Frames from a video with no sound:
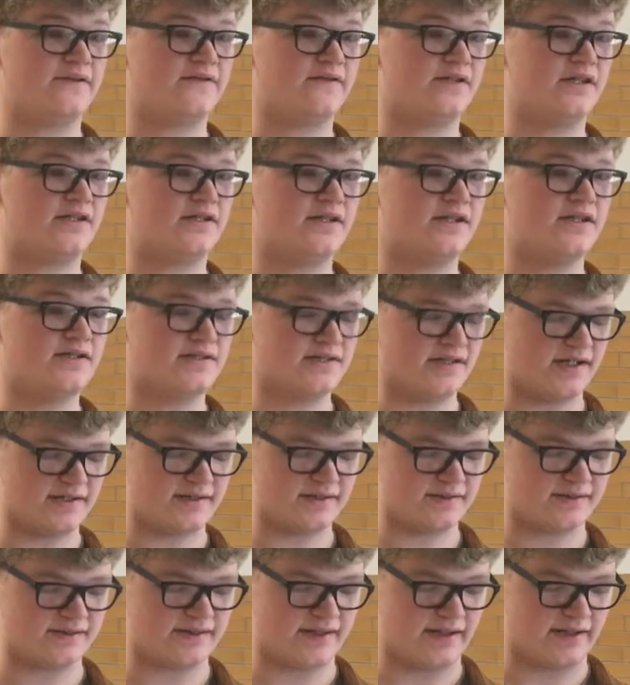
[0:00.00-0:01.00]
EVT
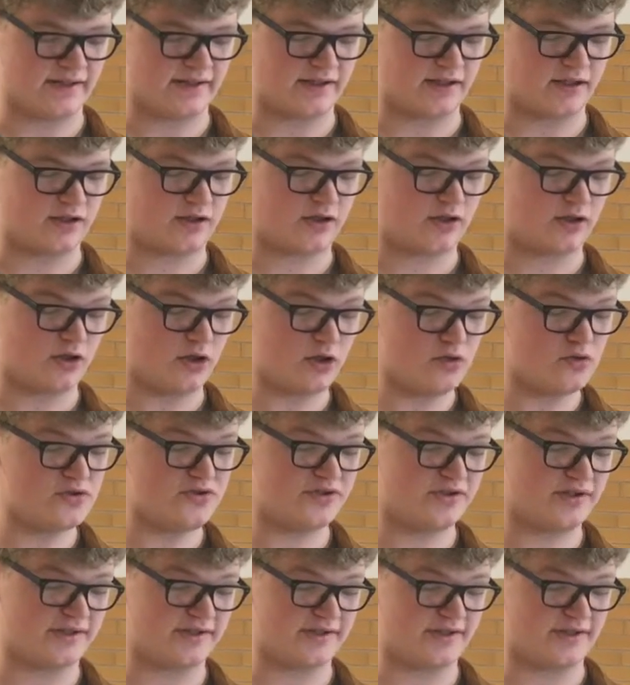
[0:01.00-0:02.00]
says that a
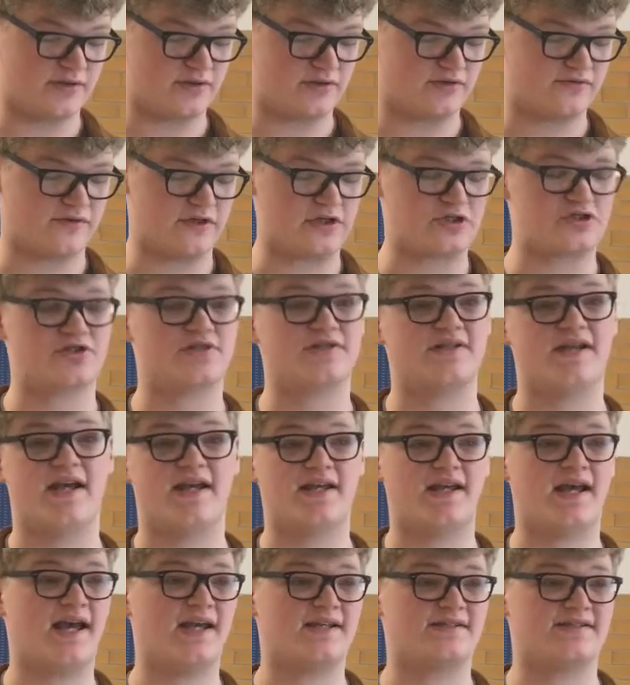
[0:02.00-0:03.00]
closed continuous function
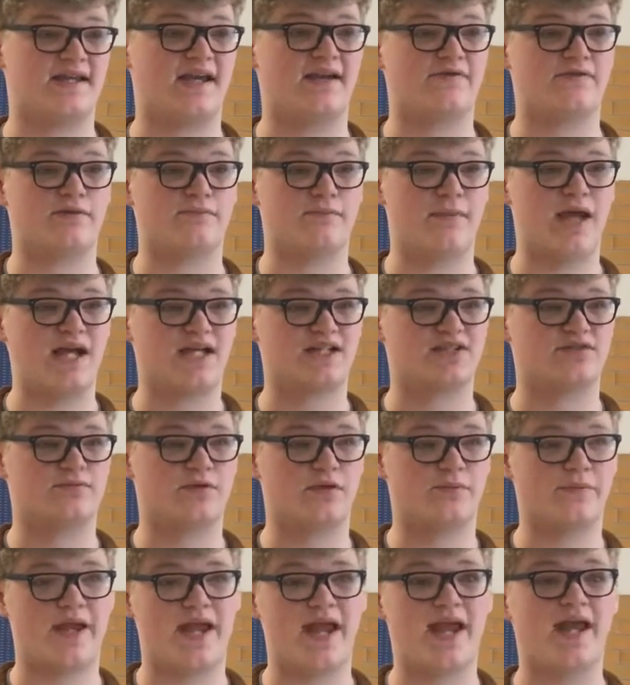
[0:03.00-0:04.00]
has to have a
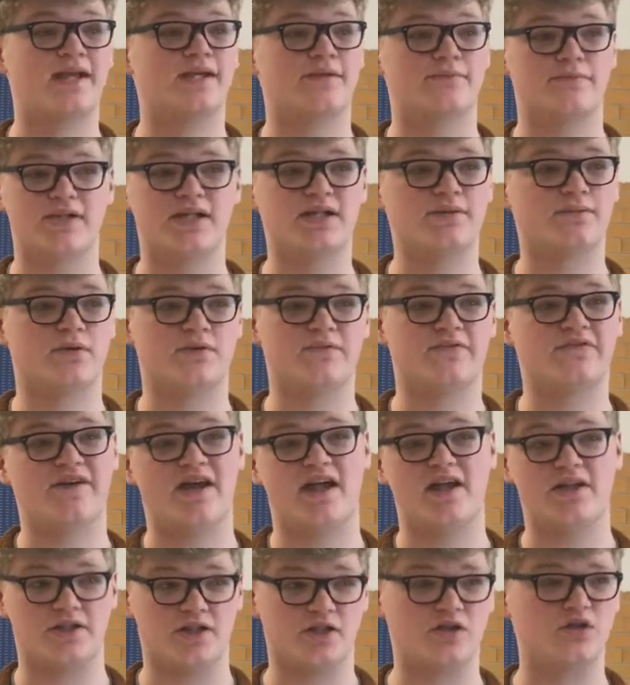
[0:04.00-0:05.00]
maximum and a minimum
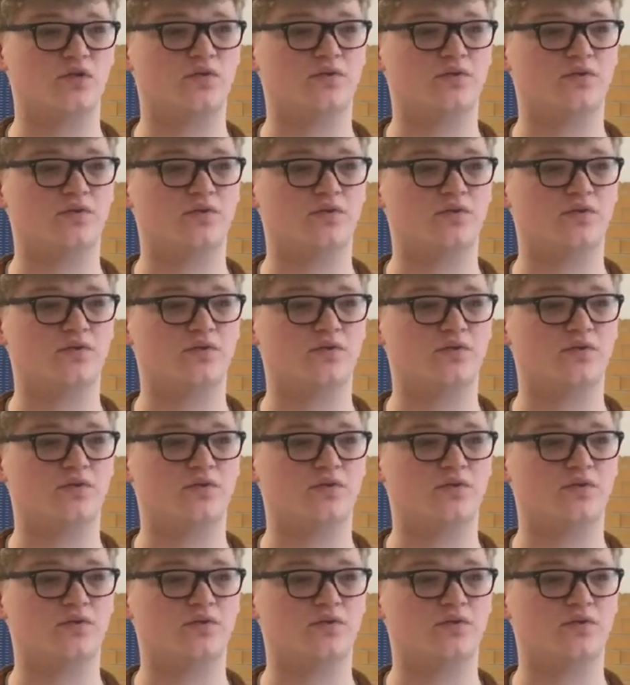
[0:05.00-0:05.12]
value.